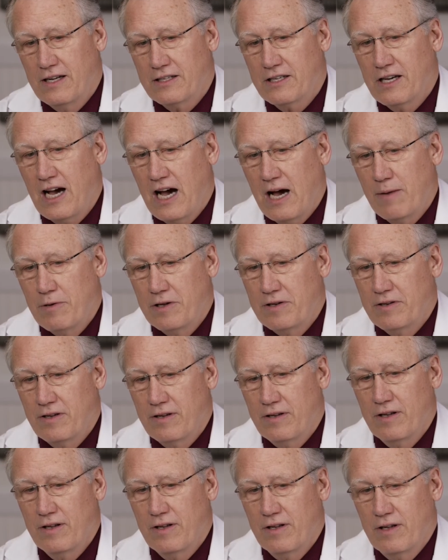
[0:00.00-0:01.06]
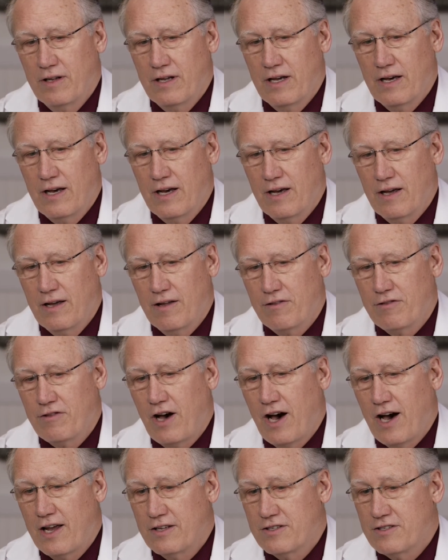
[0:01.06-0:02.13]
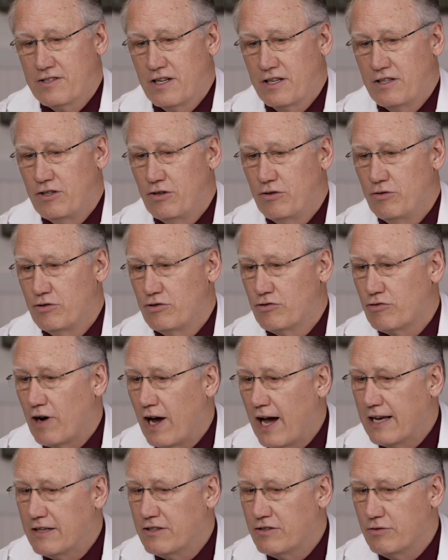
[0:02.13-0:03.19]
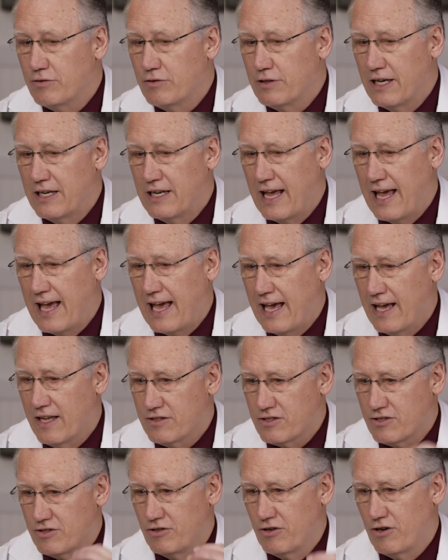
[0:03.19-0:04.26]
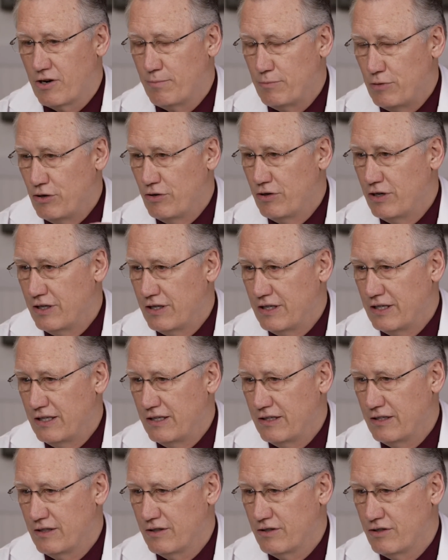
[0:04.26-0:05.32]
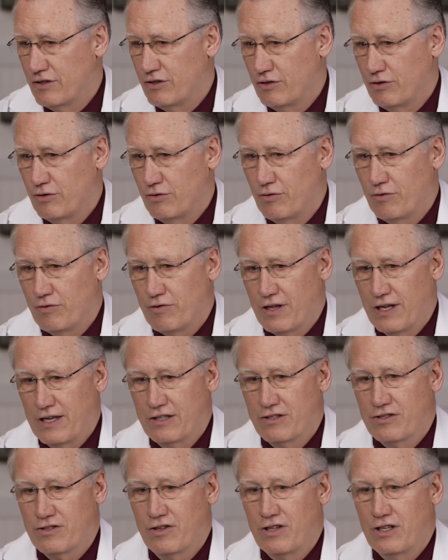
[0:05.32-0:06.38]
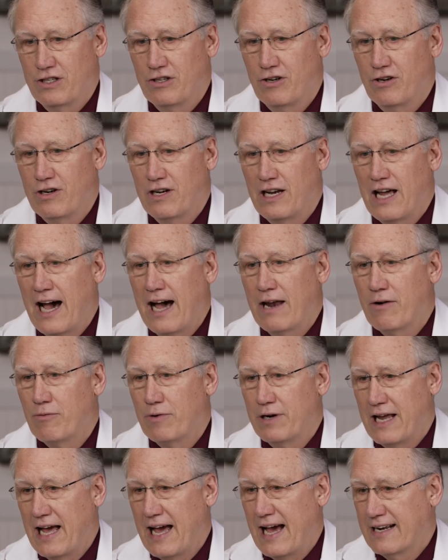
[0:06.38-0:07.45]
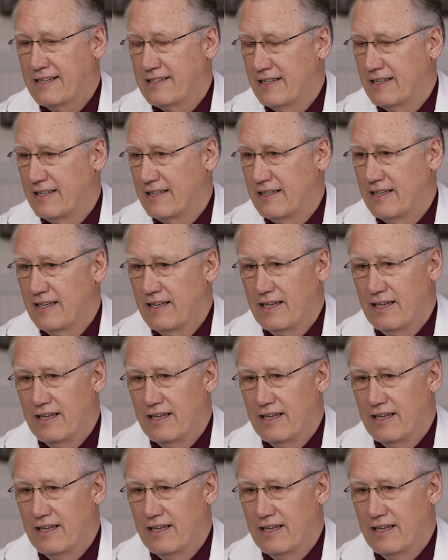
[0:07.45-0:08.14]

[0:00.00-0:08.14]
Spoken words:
common thought is that you try to enhance your immunity to things so that you're not reacting